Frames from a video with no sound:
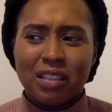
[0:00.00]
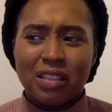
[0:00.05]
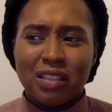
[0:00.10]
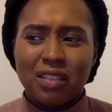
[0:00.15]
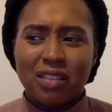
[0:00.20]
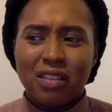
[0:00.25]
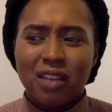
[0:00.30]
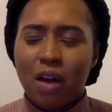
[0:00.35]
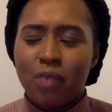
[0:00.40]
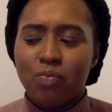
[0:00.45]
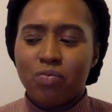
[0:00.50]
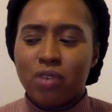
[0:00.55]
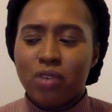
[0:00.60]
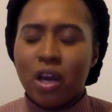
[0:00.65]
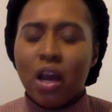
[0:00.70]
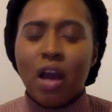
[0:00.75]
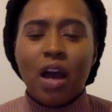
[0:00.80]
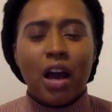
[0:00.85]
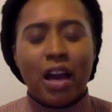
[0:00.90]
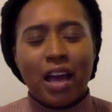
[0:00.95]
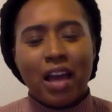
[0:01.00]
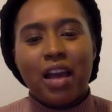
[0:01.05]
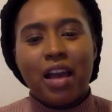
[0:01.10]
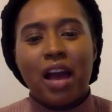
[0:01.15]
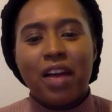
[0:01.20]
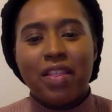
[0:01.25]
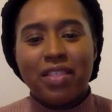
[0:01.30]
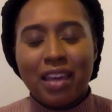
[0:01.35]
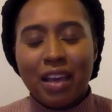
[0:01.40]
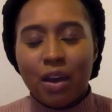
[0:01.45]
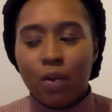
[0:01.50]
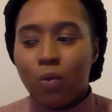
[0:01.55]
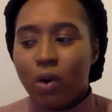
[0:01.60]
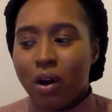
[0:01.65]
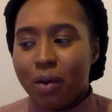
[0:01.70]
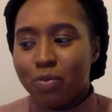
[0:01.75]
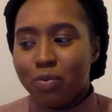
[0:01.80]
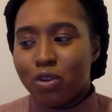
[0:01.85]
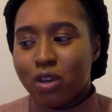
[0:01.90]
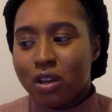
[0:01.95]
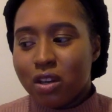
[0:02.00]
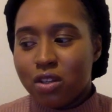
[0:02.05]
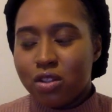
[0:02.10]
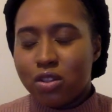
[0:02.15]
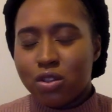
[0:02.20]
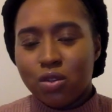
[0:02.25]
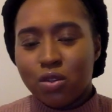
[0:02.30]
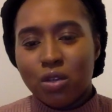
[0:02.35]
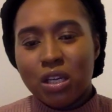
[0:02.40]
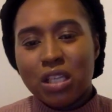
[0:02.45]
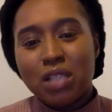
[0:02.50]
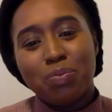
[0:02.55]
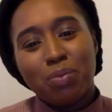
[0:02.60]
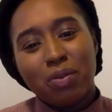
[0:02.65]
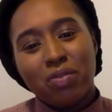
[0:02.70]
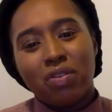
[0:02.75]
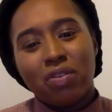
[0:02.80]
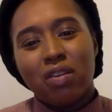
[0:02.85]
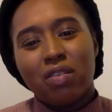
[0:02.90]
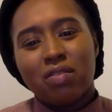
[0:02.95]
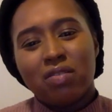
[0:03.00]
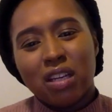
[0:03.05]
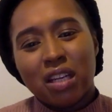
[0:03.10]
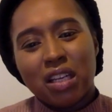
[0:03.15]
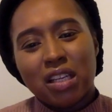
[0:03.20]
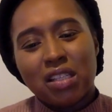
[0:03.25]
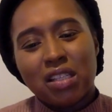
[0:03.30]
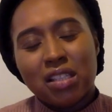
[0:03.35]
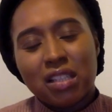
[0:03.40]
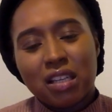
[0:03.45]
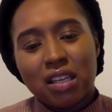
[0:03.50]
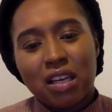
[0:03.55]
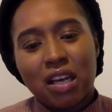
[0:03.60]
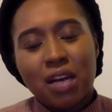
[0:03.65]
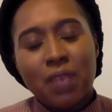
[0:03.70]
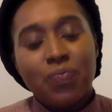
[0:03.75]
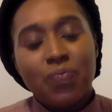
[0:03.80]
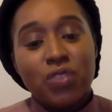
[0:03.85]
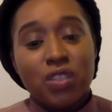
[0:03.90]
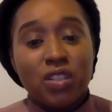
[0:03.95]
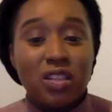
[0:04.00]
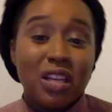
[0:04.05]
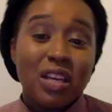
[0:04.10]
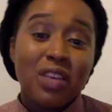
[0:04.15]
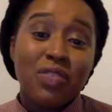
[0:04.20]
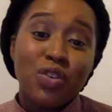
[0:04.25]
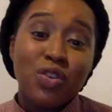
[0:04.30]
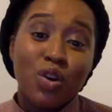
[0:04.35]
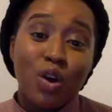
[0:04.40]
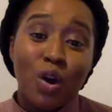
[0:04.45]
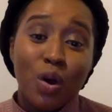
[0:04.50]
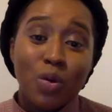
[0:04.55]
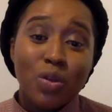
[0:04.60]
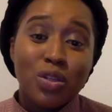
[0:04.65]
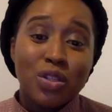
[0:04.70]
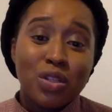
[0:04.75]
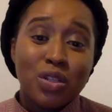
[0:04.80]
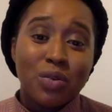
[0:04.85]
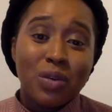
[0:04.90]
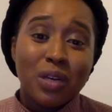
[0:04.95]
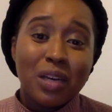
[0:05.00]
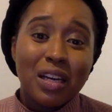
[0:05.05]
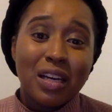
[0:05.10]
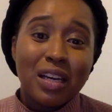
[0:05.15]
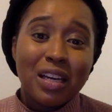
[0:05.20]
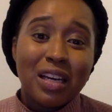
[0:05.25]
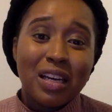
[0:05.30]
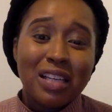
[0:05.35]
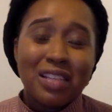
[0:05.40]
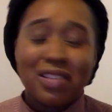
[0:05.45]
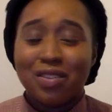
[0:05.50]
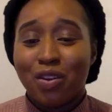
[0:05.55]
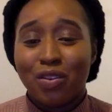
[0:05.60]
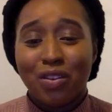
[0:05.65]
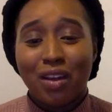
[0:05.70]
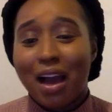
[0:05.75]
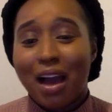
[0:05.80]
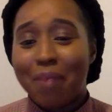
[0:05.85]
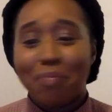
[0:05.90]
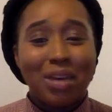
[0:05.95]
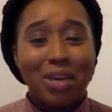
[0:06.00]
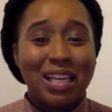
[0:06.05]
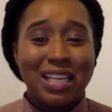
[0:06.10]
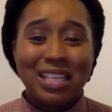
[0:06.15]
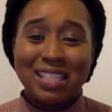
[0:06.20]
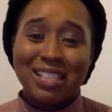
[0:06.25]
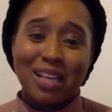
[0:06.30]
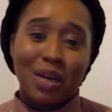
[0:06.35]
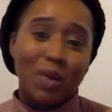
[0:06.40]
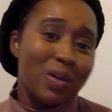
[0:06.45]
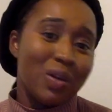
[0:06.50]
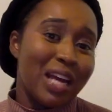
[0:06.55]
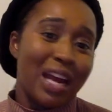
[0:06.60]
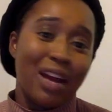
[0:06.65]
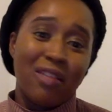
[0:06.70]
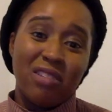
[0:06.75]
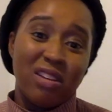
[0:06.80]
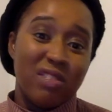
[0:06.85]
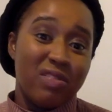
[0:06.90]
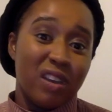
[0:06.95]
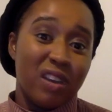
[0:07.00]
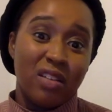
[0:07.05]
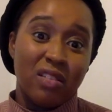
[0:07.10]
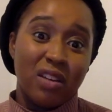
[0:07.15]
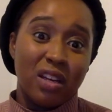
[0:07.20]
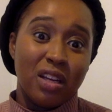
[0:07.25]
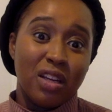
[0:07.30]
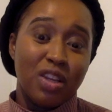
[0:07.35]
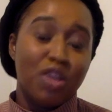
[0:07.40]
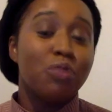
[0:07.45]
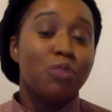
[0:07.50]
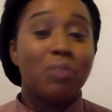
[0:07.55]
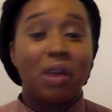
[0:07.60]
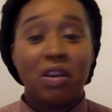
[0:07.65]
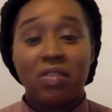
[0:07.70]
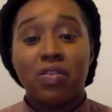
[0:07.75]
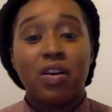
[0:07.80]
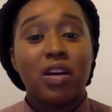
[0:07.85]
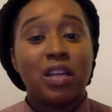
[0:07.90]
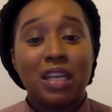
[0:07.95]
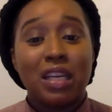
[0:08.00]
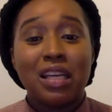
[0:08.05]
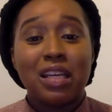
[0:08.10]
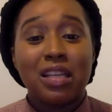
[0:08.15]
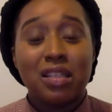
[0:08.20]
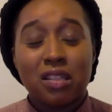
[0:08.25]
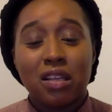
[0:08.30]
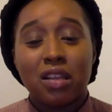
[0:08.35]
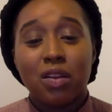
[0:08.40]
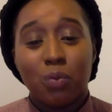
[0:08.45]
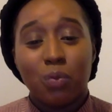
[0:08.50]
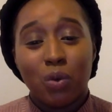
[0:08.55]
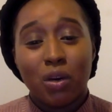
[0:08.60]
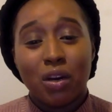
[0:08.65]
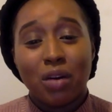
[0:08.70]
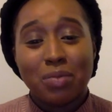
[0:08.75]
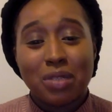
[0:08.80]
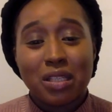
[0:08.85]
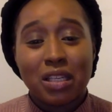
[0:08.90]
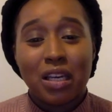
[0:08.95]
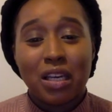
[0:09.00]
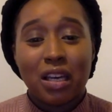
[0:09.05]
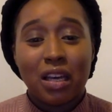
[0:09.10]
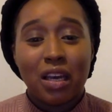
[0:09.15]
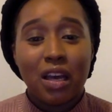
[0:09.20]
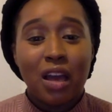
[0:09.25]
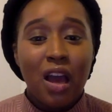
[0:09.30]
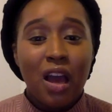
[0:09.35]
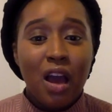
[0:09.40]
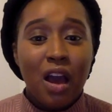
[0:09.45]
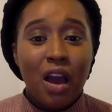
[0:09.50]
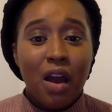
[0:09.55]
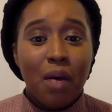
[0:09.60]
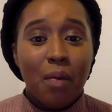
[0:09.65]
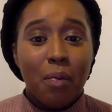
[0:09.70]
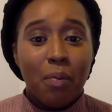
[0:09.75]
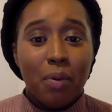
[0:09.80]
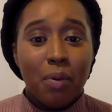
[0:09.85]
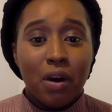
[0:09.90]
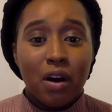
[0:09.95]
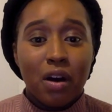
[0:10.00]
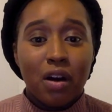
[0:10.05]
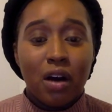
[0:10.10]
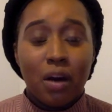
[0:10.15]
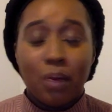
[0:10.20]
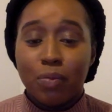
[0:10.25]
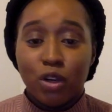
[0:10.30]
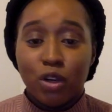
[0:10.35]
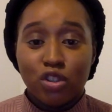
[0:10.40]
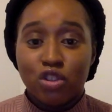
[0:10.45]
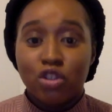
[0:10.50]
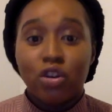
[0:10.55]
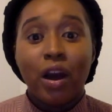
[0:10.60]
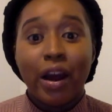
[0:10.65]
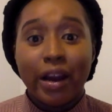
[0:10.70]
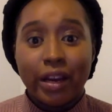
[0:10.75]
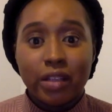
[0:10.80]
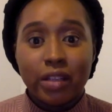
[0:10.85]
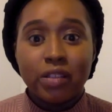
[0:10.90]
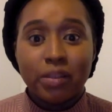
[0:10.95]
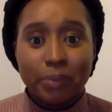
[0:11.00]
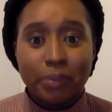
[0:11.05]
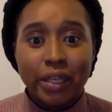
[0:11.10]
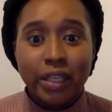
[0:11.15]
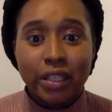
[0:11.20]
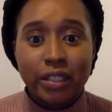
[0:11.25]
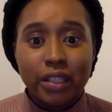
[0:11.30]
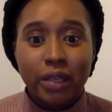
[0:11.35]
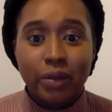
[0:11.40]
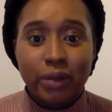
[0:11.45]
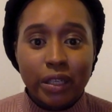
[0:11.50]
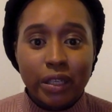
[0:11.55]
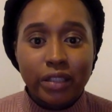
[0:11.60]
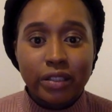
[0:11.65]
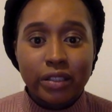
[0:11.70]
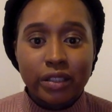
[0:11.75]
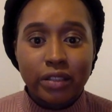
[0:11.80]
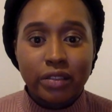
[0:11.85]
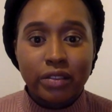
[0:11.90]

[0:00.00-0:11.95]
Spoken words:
No, okay. I think what I'm trying to do is be very realistic, so that if you go and do it, it's not that I made it sound airy-fairy. You may find it easier than what I'm saying, but I'm not trying to make it sound easy.